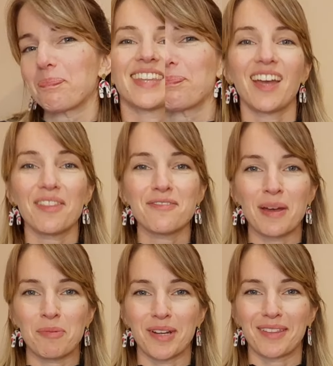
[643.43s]
The other
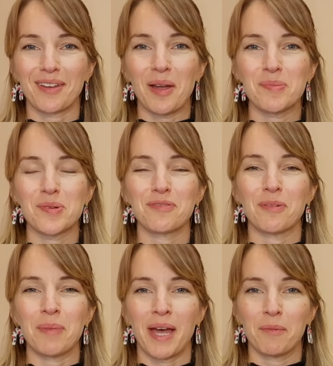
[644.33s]
fabric that I bought
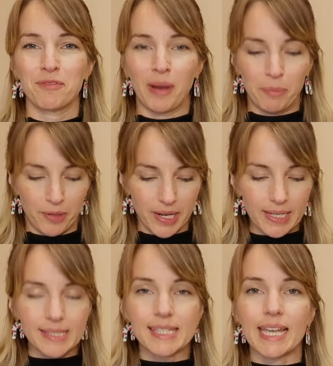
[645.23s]
from Pound
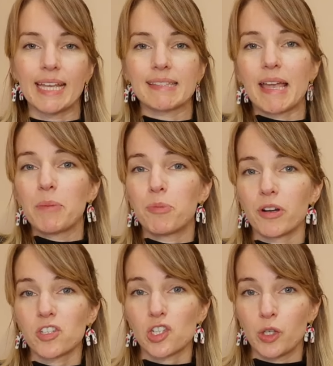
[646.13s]
Fabrics is a
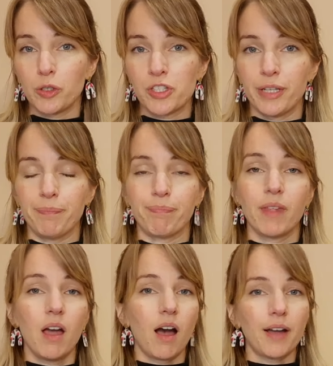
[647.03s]
brushed cotton.
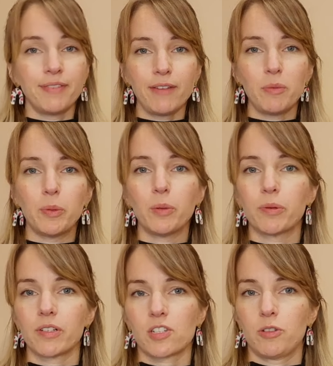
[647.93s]
I've never bought
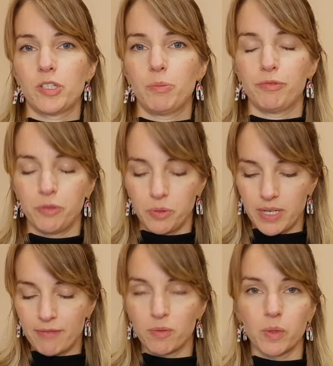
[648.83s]
brushed cotton before,
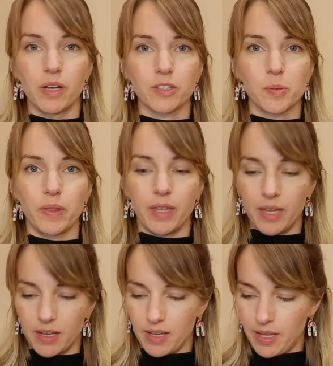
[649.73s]
never worked with
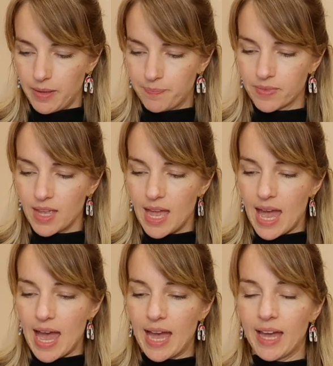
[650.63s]
it, and
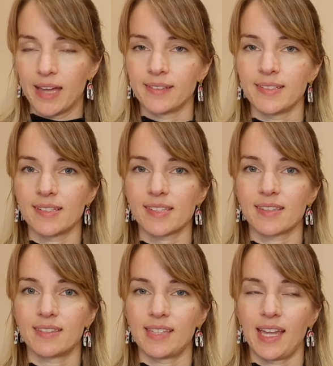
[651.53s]

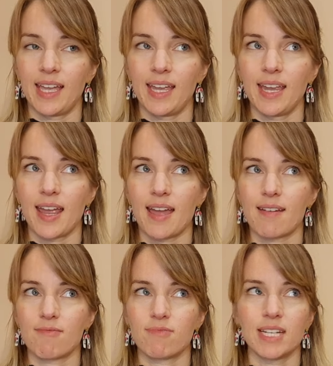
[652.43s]
they
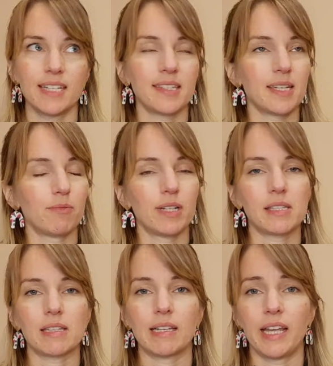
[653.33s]
released it
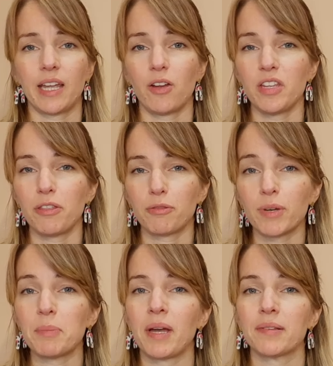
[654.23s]
recently, only
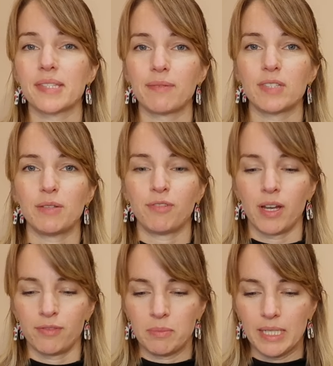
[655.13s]

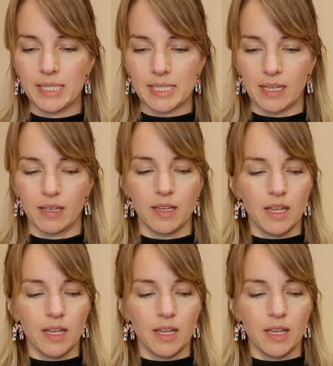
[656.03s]
£3.75 a metre.